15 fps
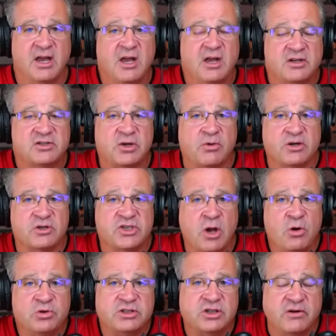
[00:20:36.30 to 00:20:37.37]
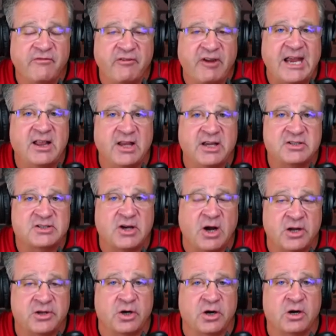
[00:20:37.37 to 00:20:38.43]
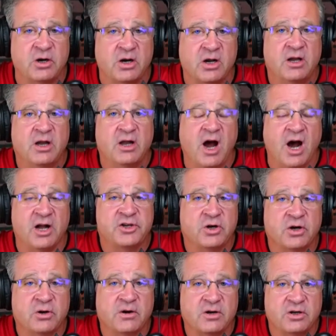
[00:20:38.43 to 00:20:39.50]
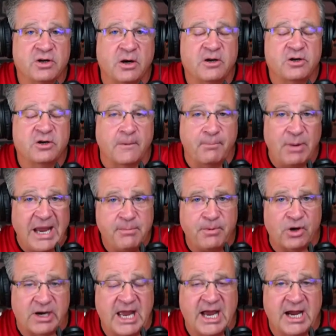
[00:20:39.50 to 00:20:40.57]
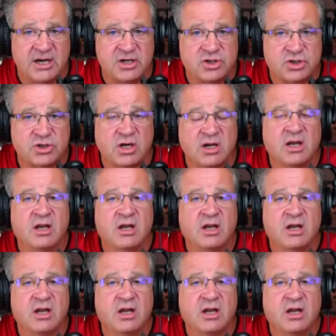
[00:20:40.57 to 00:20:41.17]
So there's no surveillance on your paper cash.